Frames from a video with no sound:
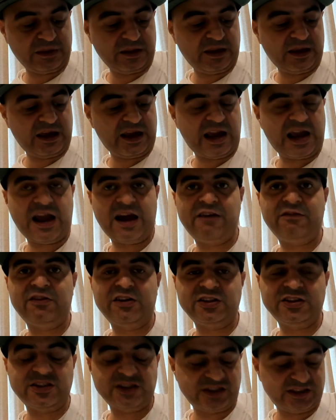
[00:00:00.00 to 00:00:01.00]

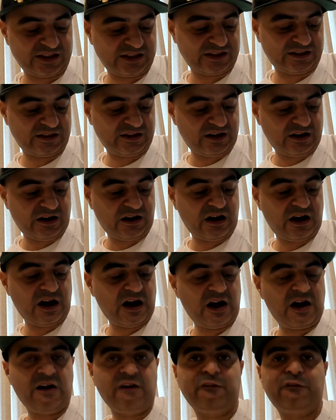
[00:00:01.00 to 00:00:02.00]
averages is
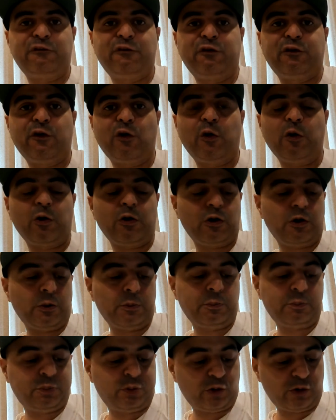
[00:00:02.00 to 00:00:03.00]

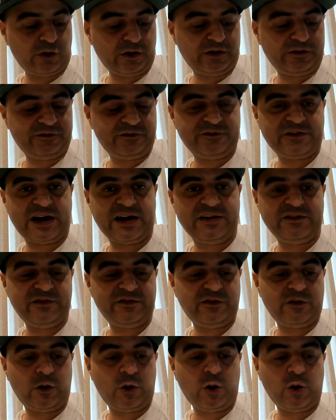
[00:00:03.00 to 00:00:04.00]

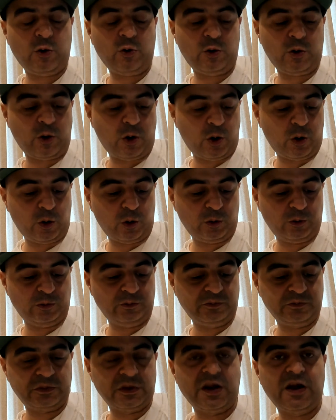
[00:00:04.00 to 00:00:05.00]
4.500,
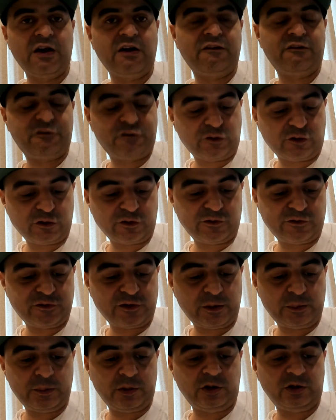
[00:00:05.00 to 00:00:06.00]
4
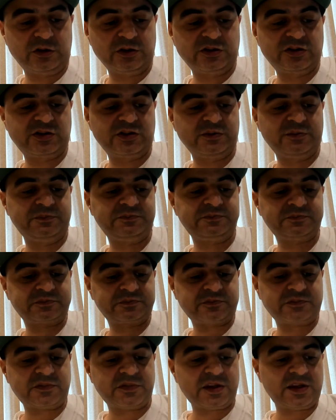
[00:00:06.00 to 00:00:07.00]
fumbles.
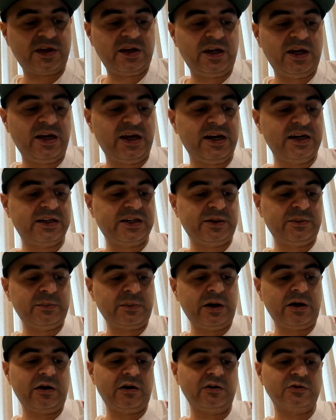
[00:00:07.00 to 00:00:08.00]
And
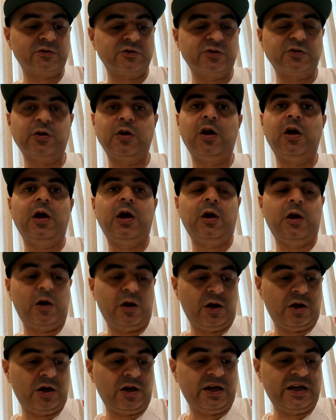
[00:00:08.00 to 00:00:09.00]
Kamara's,
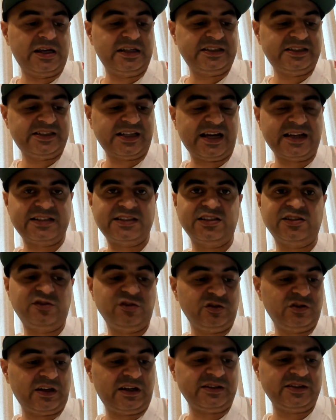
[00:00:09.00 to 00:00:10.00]
his stats in
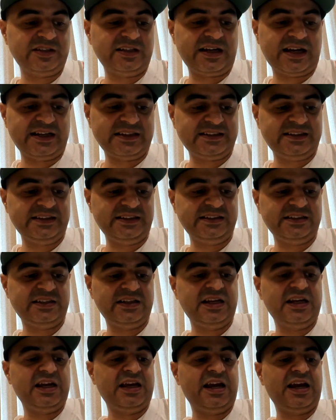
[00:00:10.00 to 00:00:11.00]
2019,
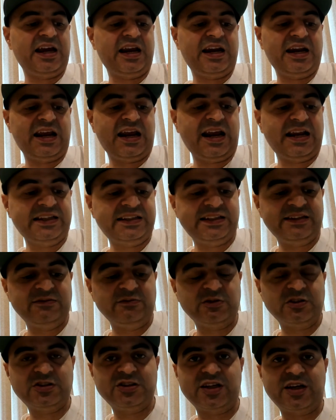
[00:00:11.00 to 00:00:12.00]
he had 18
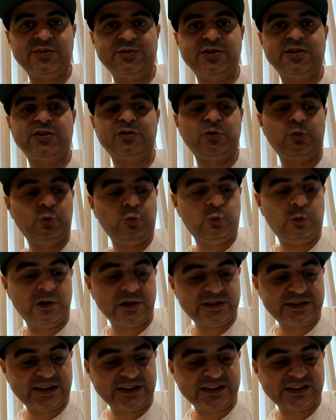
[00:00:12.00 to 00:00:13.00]
receptions,
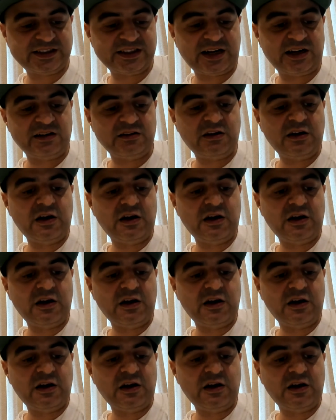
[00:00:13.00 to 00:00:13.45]
1 touchdown,